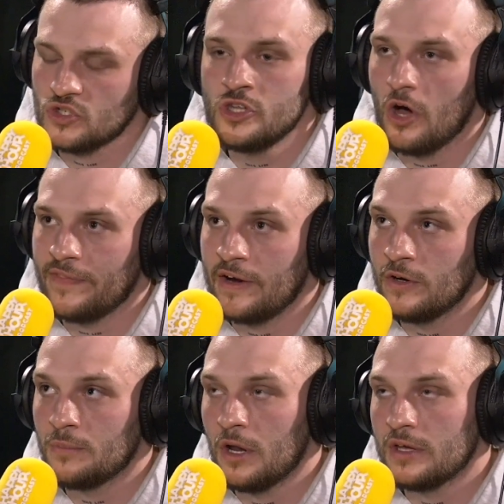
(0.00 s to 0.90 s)
knocked that
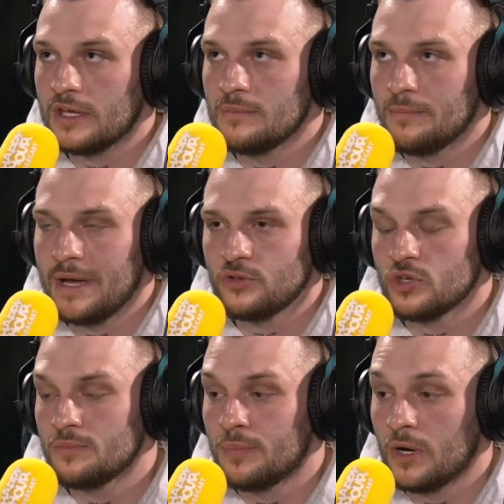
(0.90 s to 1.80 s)
up, like, in my
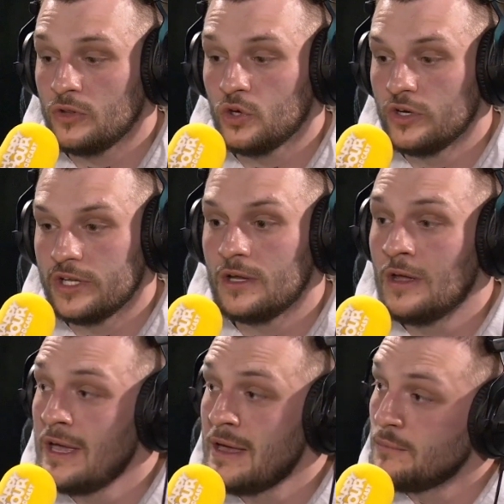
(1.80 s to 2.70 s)
bedroom, put it on the hoodie.
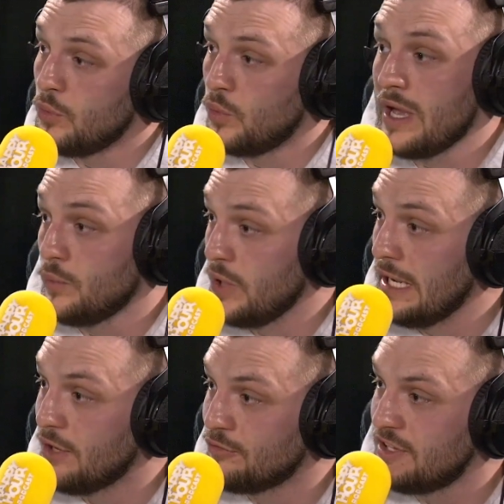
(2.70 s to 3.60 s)
But we
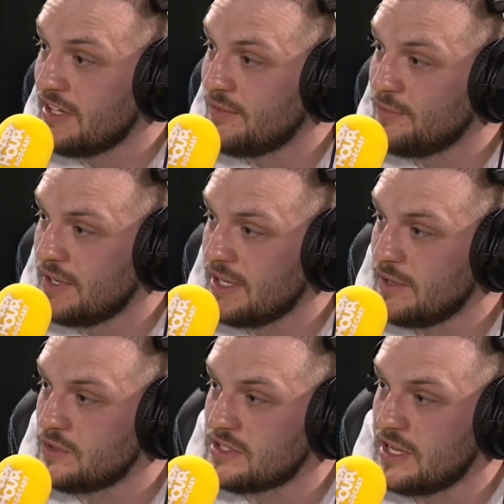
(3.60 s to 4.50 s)
loved it, didn't we? It